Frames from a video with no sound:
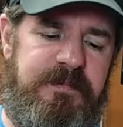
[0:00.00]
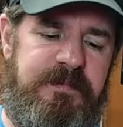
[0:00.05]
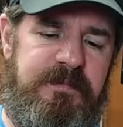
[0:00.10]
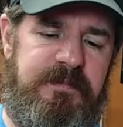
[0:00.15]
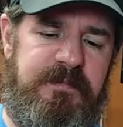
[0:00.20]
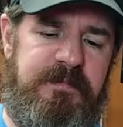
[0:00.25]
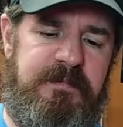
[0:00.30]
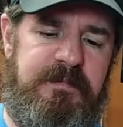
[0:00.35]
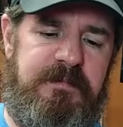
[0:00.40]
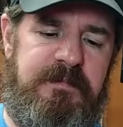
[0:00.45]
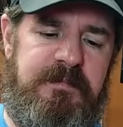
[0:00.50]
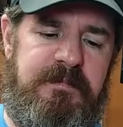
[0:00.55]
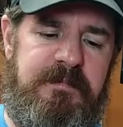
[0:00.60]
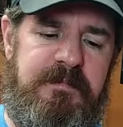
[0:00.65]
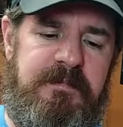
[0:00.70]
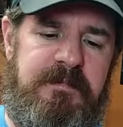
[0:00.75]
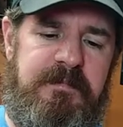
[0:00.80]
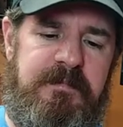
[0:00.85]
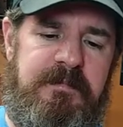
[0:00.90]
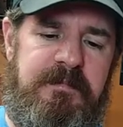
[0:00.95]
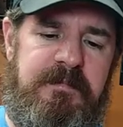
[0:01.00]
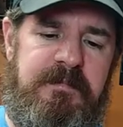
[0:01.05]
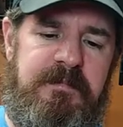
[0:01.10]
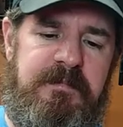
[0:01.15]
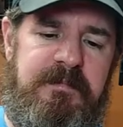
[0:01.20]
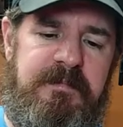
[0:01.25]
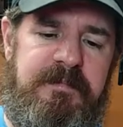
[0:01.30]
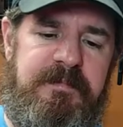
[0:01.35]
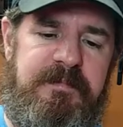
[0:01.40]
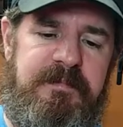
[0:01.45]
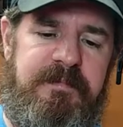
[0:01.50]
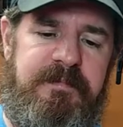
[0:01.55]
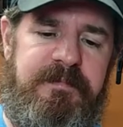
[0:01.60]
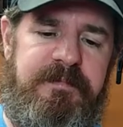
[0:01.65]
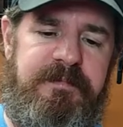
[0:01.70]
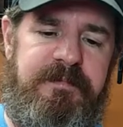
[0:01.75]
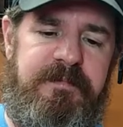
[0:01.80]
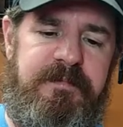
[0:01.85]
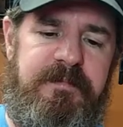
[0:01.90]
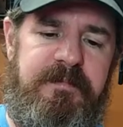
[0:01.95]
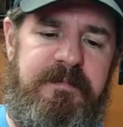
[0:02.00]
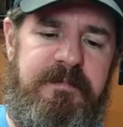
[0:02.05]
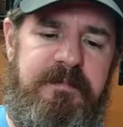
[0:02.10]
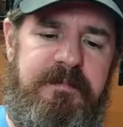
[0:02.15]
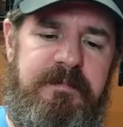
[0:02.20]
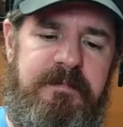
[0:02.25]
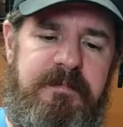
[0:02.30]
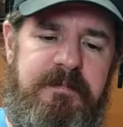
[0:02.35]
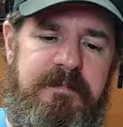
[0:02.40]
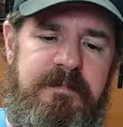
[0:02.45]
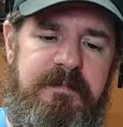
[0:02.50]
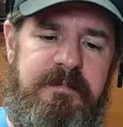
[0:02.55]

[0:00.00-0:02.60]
Nobody speaks.